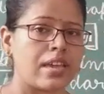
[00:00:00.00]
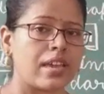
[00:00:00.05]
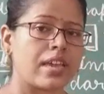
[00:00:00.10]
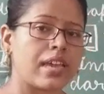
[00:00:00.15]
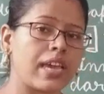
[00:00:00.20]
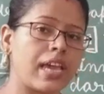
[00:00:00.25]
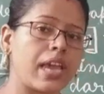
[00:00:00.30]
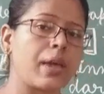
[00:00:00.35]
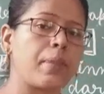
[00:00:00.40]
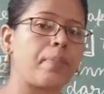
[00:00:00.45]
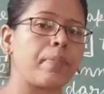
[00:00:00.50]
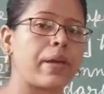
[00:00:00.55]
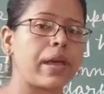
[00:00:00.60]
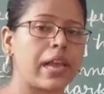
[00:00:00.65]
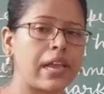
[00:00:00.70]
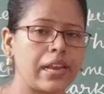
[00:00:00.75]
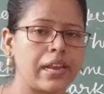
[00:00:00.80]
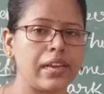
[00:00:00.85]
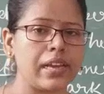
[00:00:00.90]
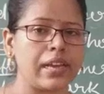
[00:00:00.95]
ke
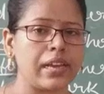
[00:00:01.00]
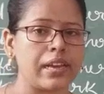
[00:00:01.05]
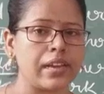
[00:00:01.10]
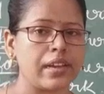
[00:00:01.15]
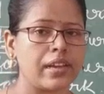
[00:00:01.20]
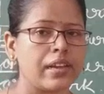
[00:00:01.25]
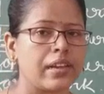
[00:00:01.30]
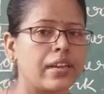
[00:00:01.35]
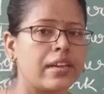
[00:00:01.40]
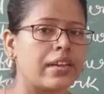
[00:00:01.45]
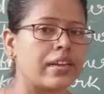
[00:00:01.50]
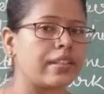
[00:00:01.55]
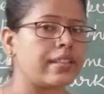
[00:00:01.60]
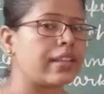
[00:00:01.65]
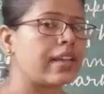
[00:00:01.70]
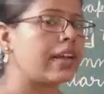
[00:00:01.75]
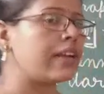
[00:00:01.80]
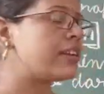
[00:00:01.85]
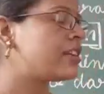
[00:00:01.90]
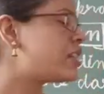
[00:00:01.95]
pehle, in
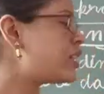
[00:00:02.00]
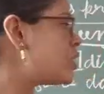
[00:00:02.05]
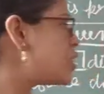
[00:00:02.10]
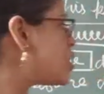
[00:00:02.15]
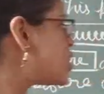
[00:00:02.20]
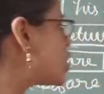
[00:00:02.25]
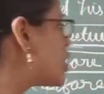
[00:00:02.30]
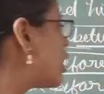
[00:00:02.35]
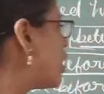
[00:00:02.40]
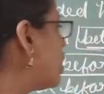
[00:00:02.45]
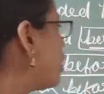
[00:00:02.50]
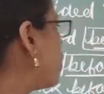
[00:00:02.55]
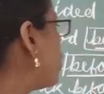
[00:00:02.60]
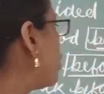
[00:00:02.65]
that condition